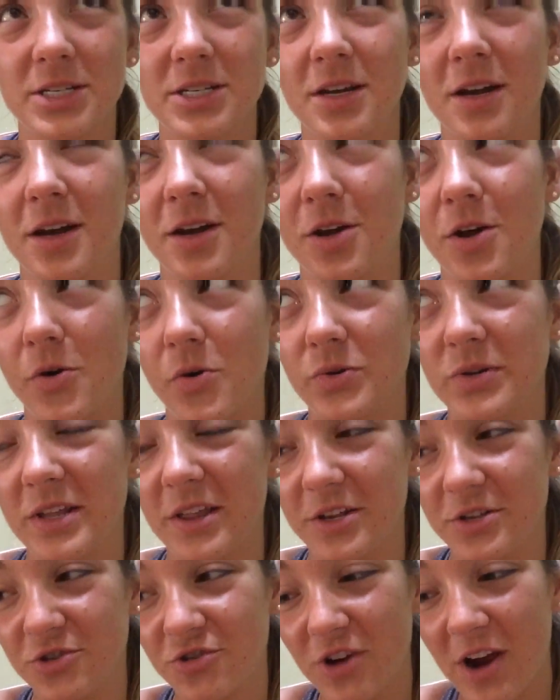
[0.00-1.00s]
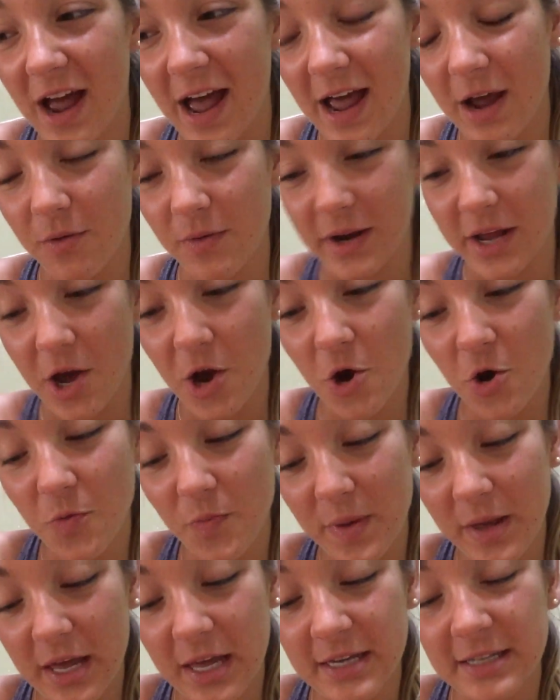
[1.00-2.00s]
to go to the track when it
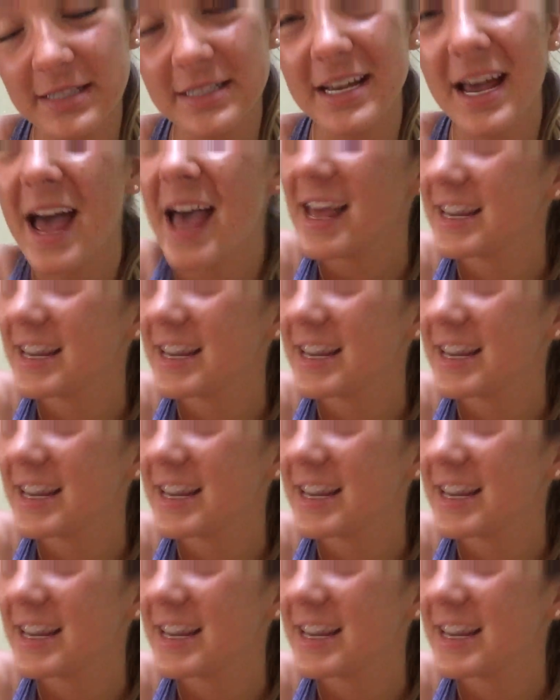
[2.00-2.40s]
opens.